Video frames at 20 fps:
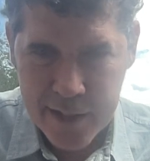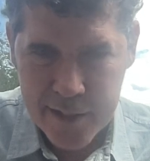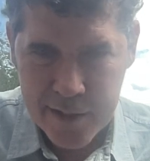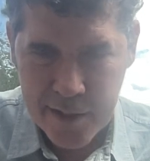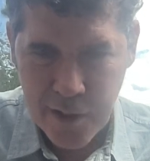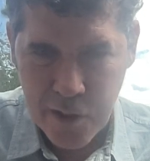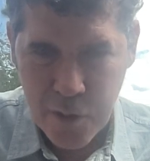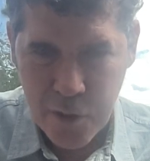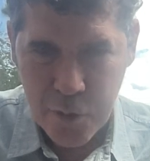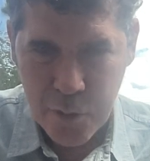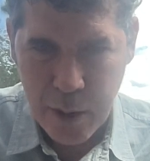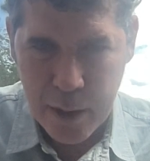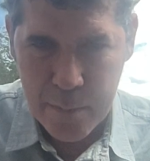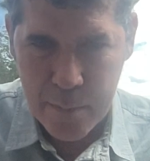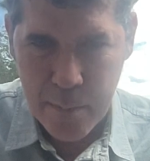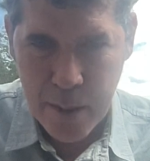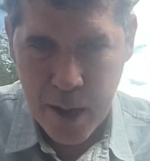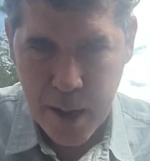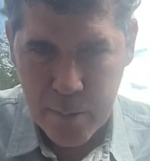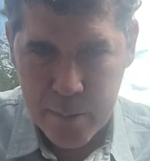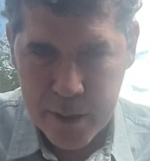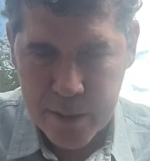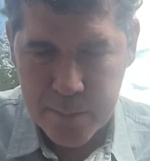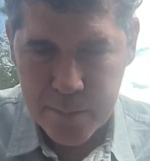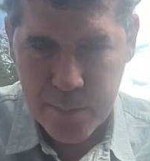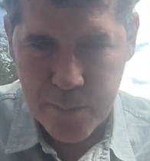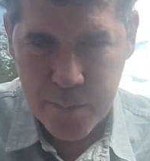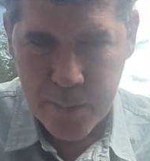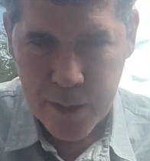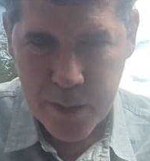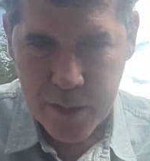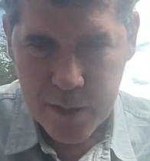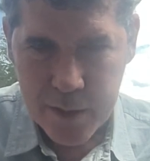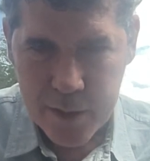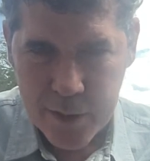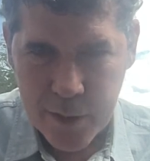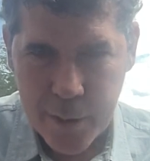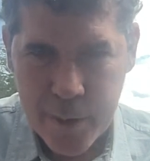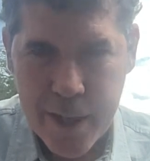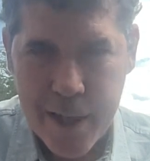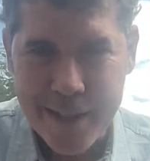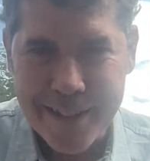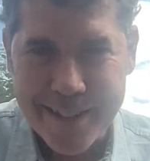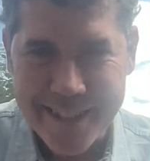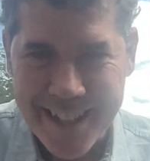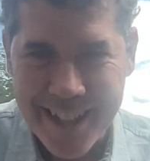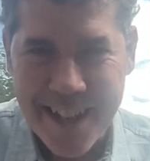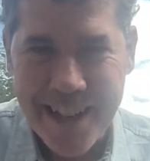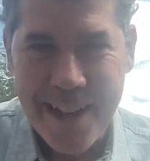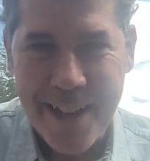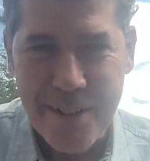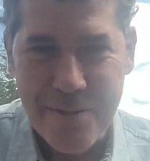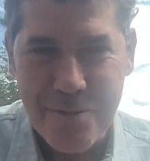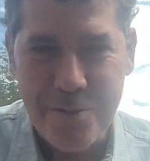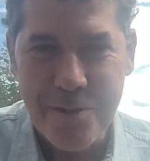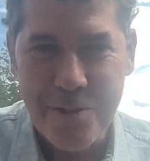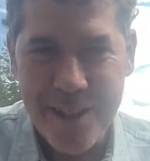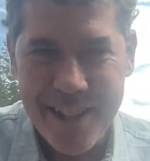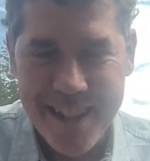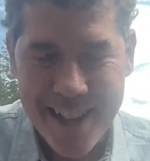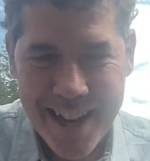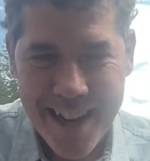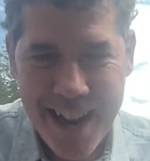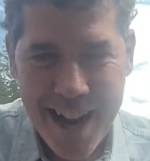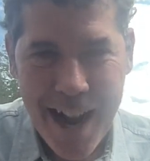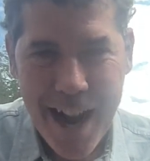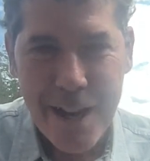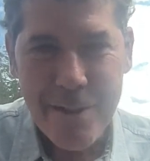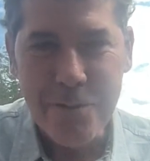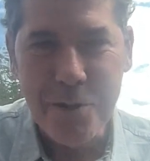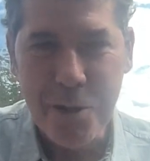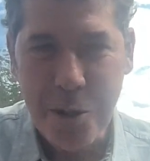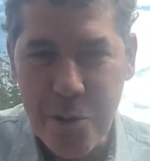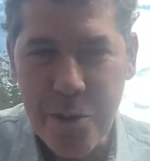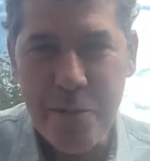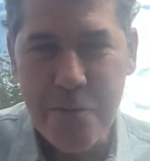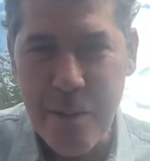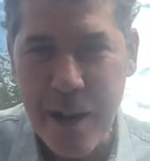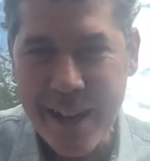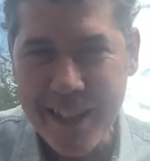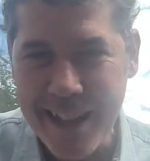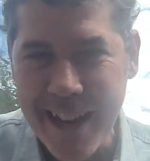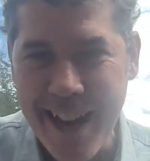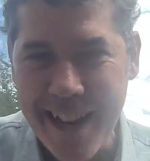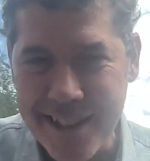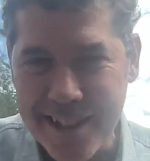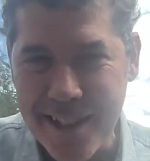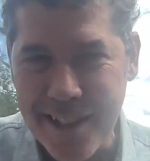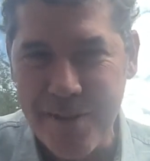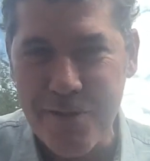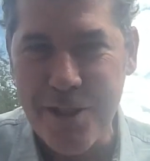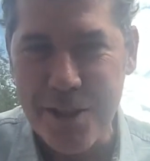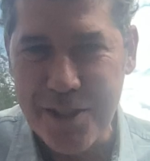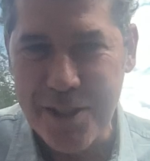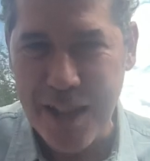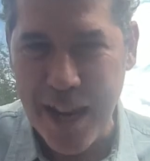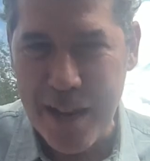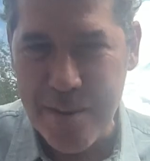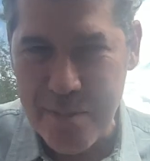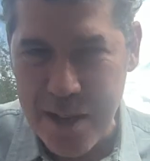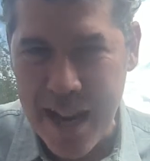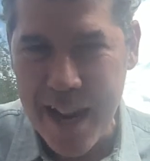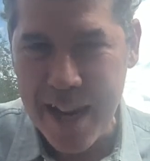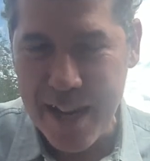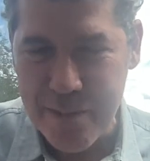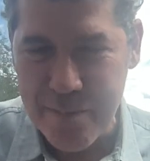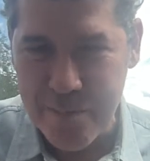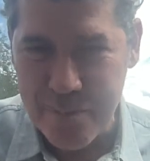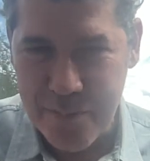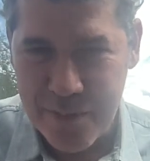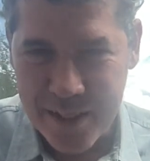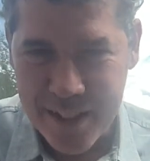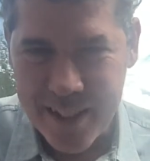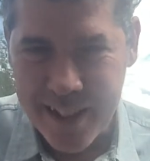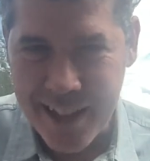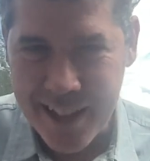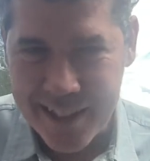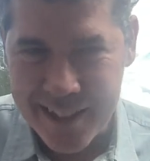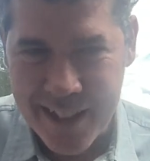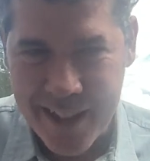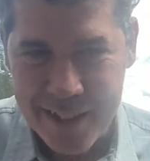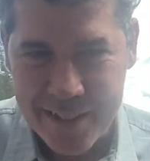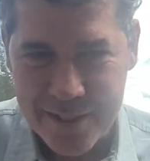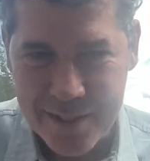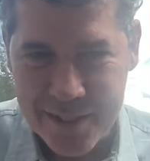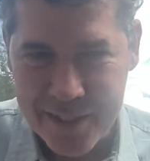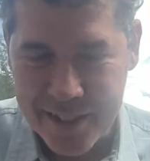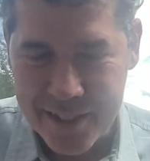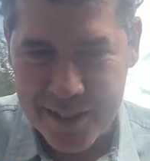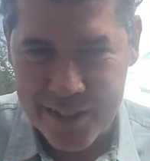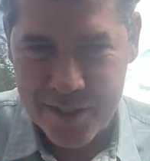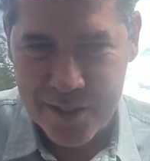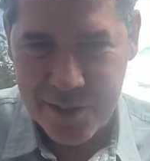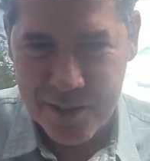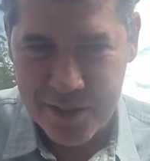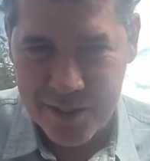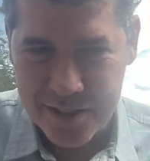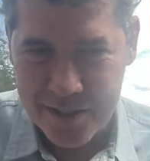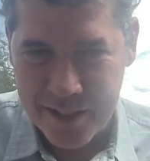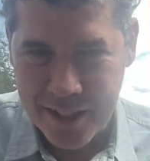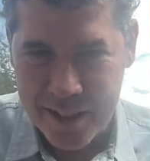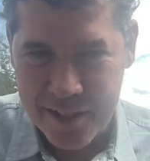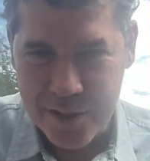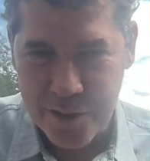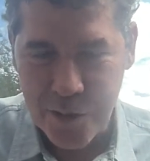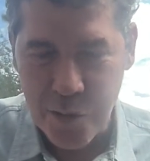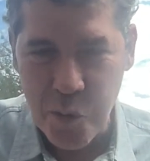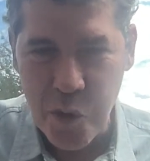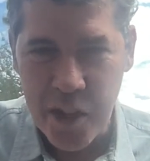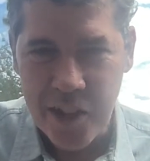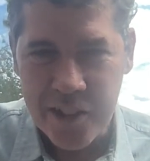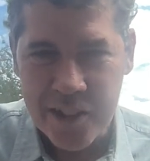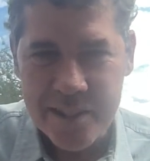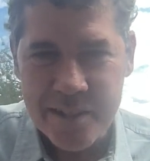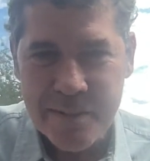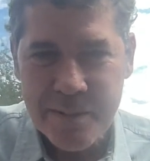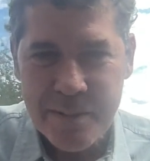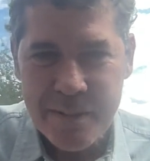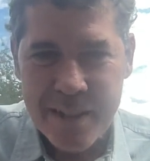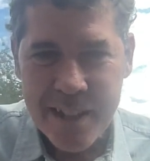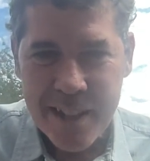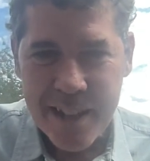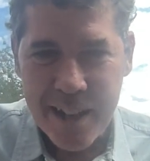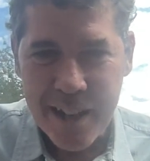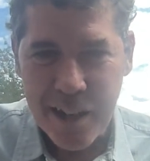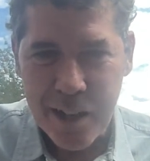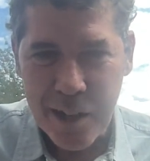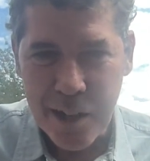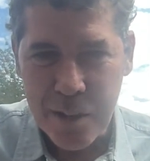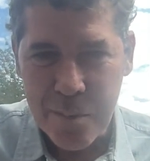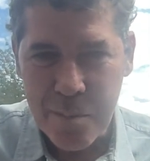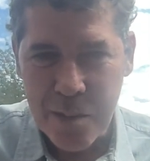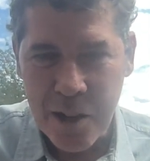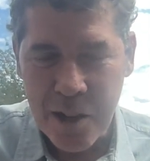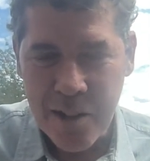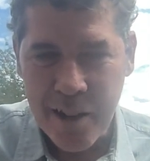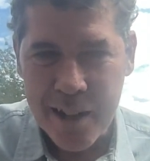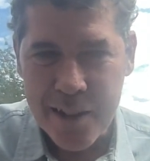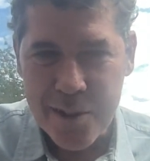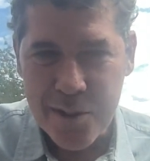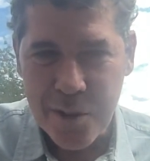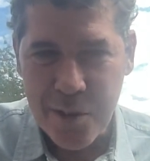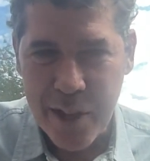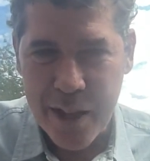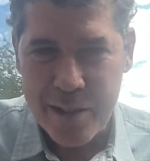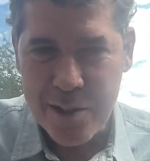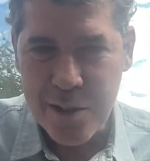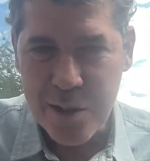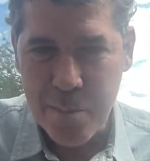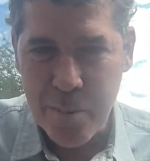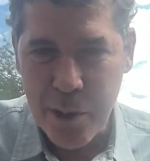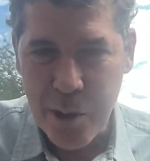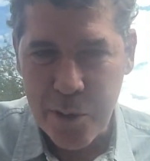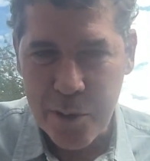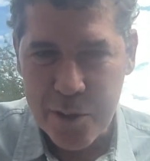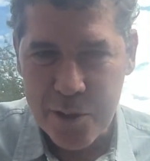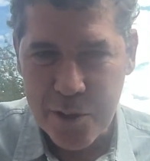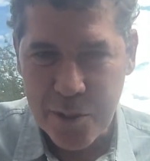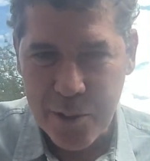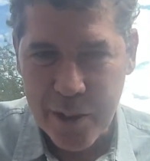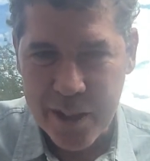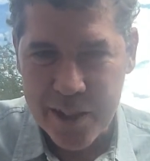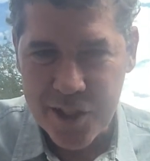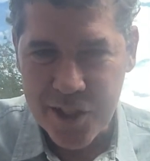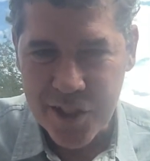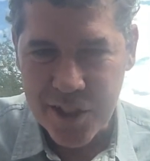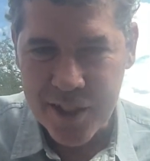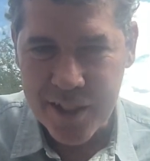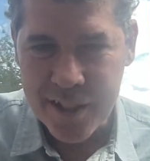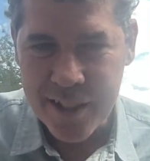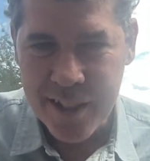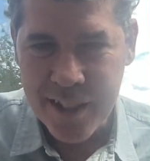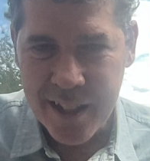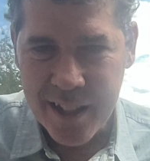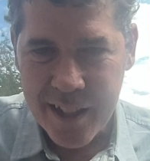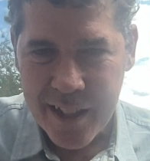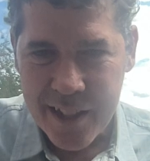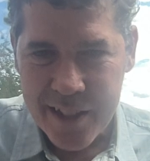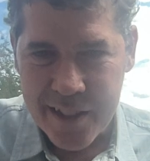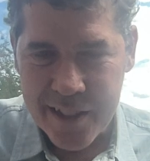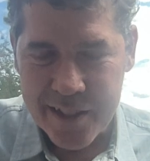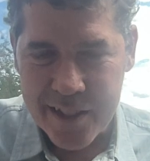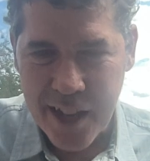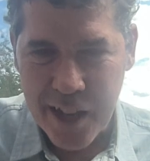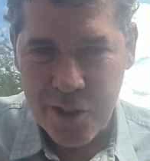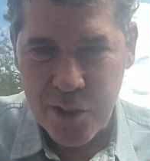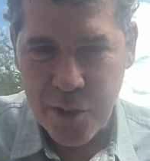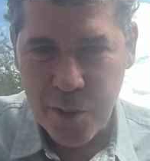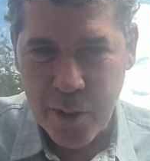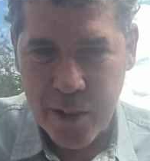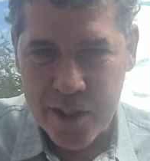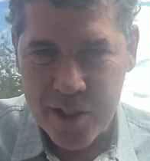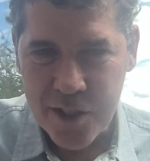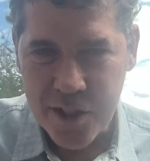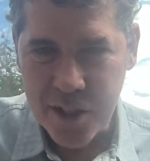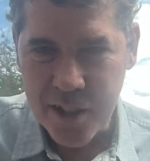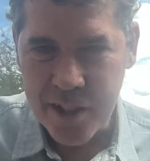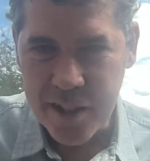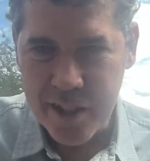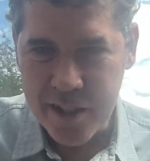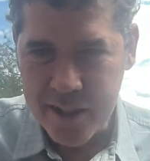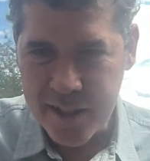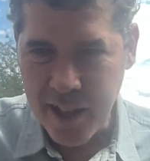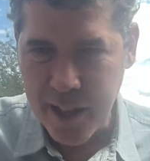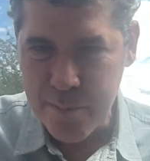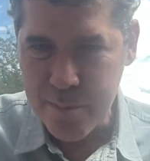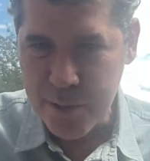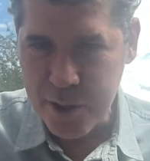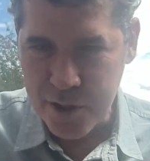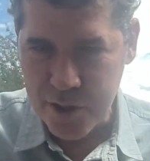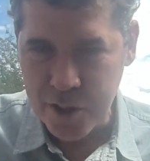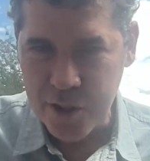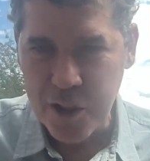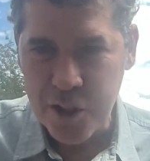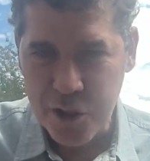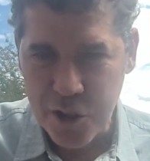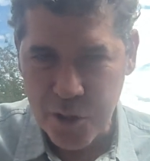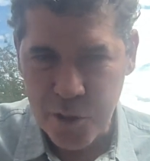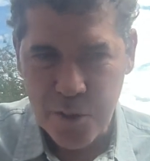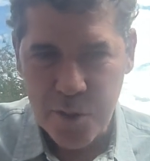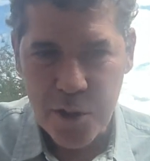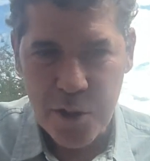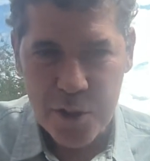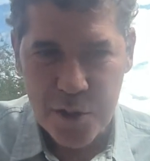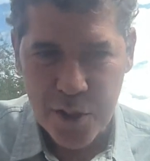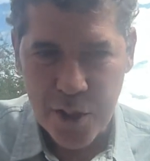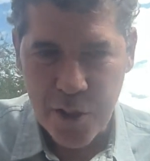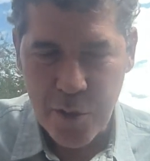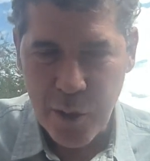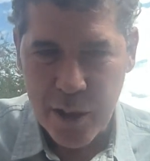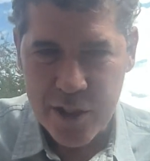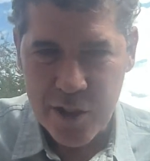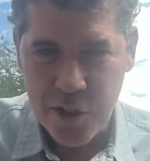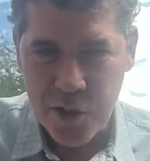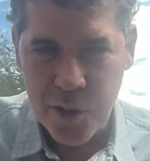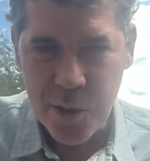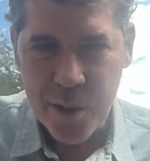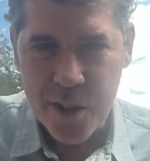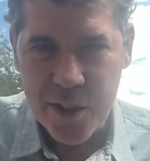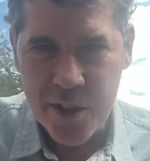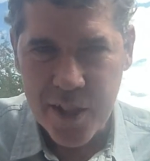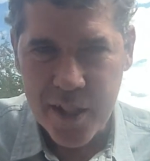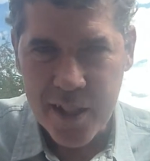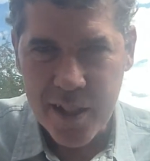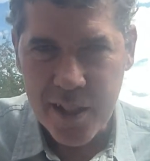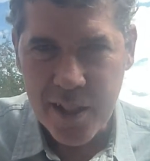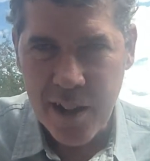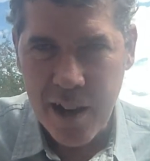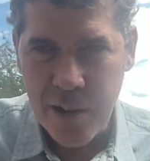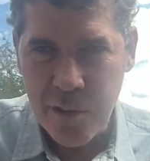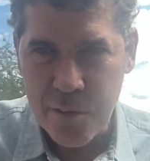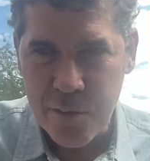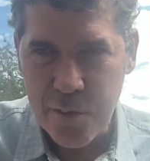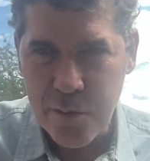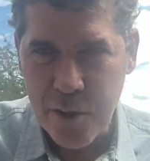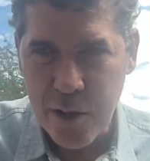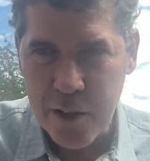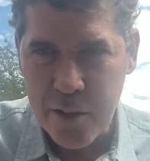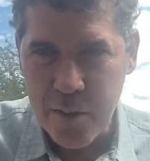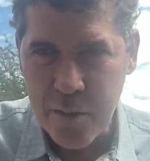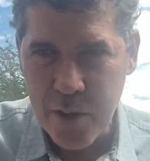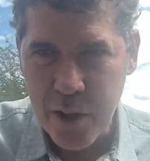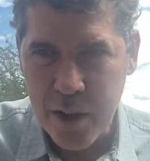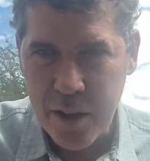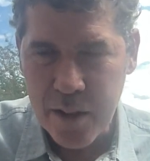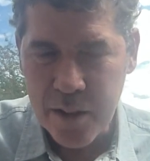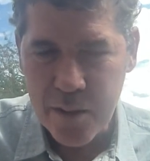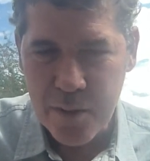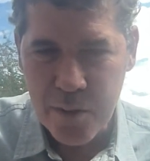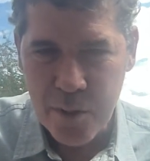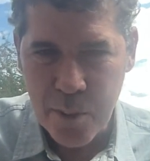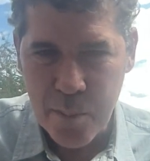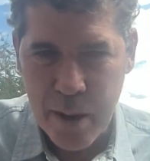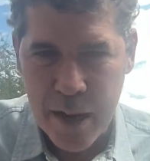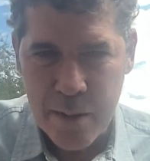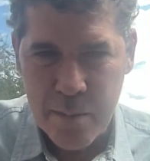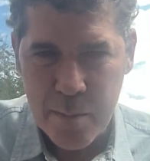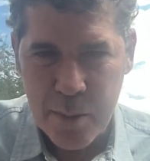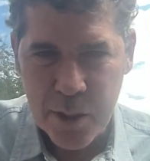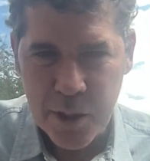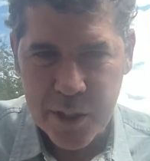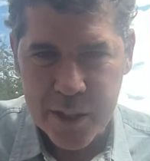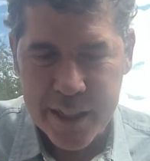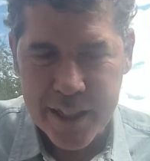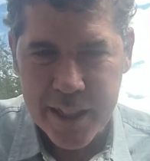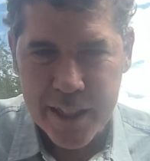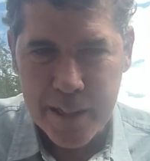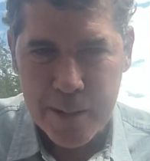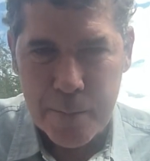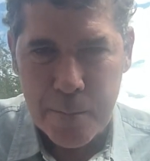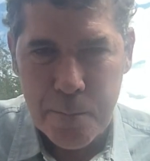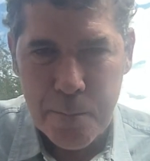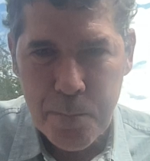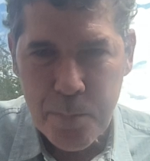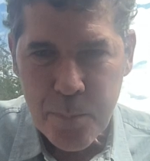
as in a thread bobbin. So yes, I have two of my cats have the same name, and that is nice and weird. All right, so that's the bonus question. The 10th question is, I'm still at the University of West Georgia here out in front of the main building here.